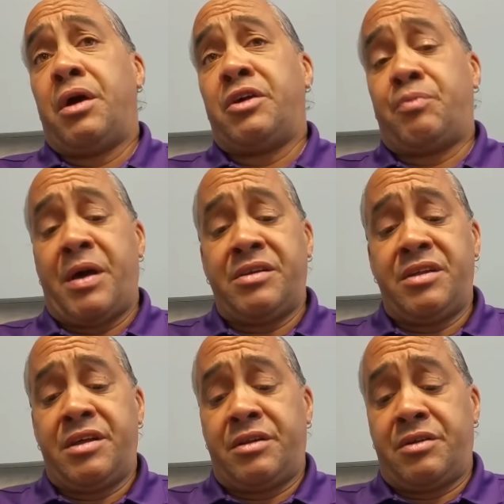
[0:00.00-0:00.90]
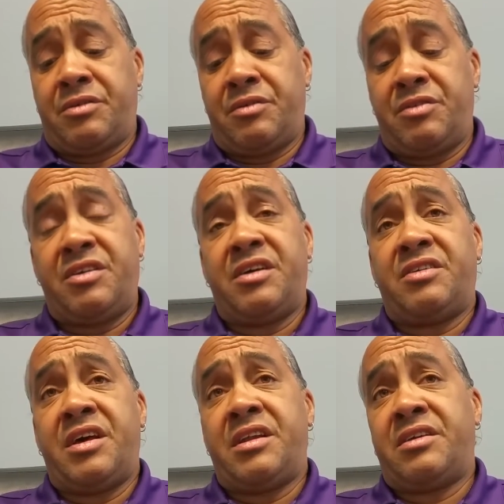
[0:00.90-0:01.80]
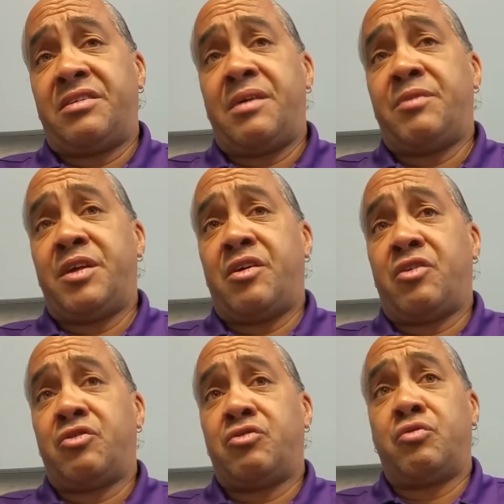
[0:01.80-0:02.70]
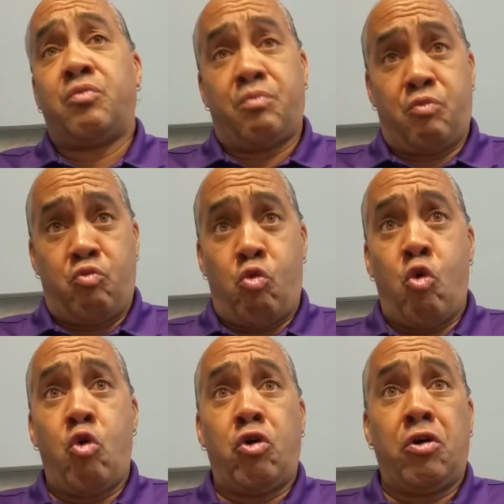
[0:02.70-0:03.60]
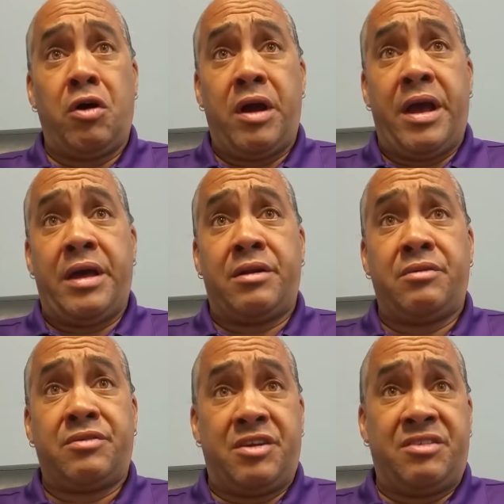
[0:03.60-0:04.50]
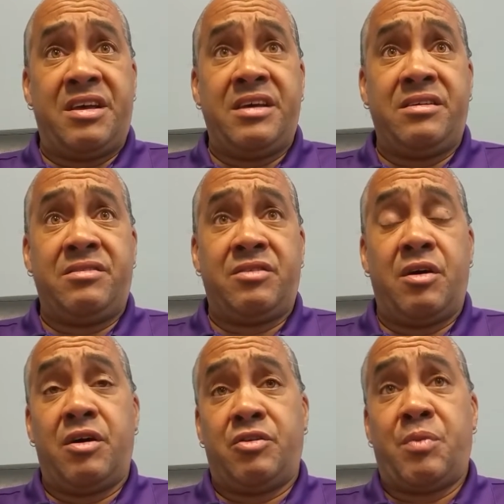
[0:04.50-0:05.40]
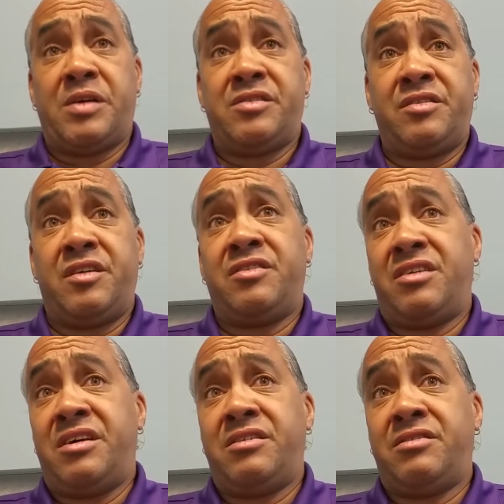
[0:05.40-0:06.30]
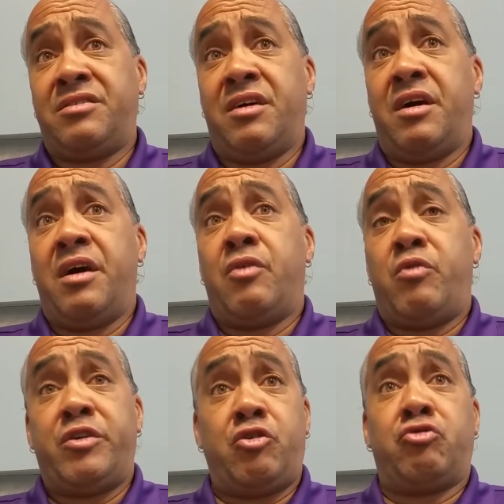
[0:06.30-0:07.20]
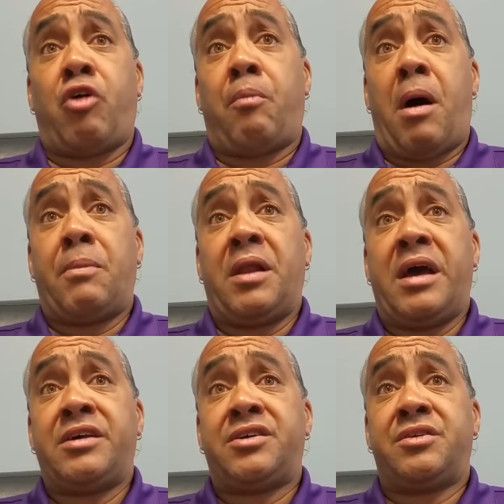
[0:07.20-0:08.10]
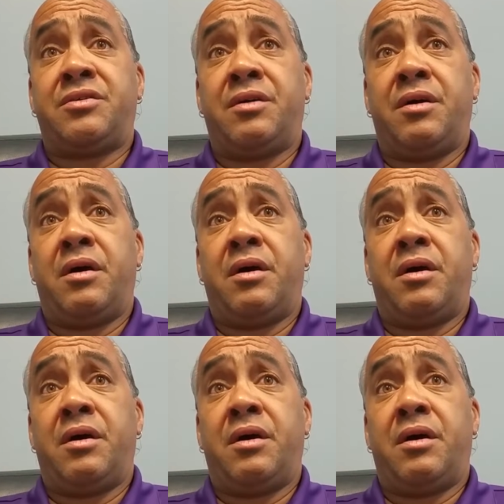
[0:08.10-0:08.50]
especially in the 16 and 1700s, war and disease, especially disease, reduced our population.